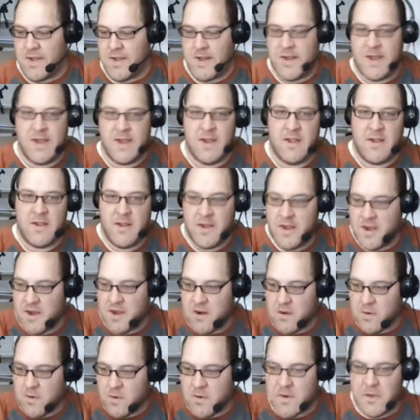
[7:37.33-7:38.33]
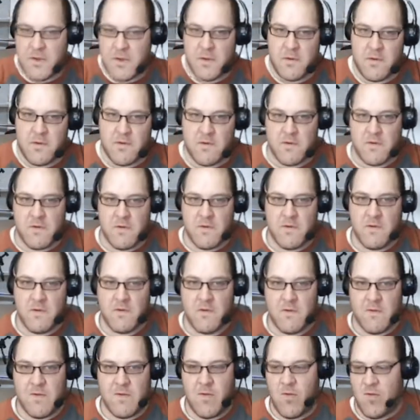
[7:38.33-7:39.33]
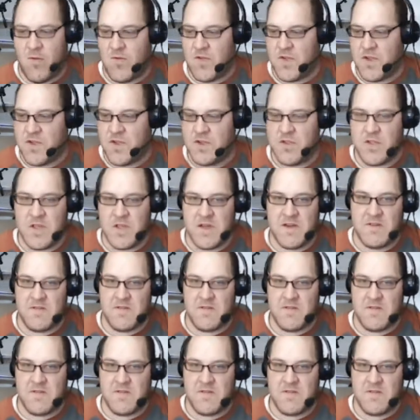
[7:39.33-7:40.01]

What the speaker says: and he ignored you and still sent you the